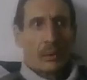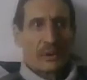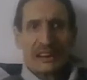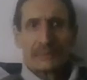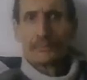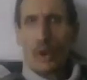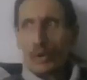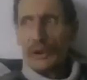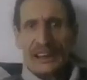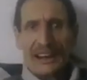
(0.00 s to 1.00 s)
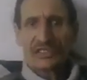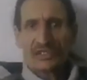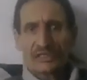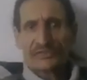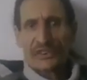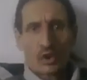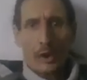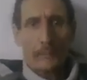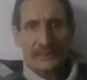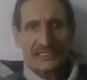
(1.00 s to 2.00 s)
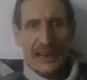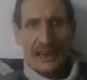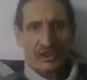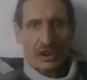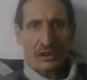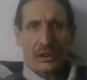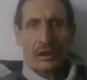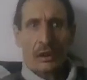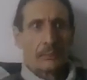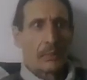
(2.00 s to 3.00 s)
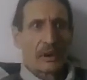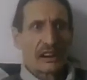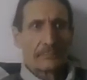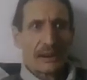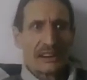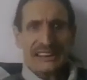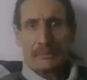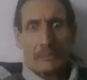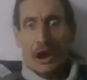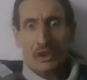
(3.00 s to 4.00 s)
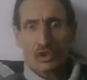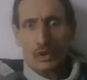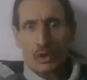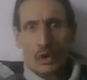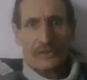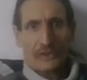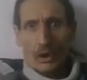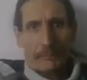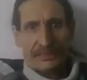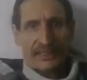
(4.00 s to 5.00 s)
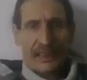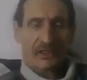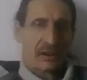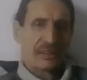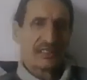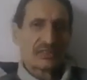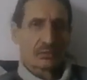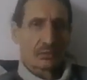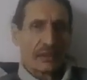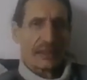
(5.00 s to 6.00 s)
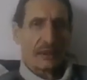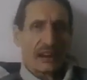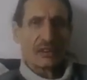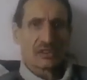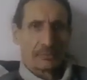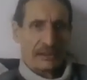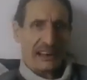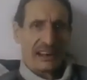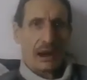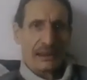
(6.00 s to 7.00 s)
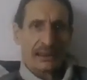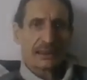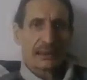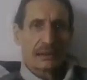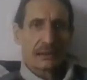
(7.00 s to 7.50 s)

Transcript: Oh, we need more regulations for your protection. We're going to bring down martial law for your protection. This is what they would ultimately like.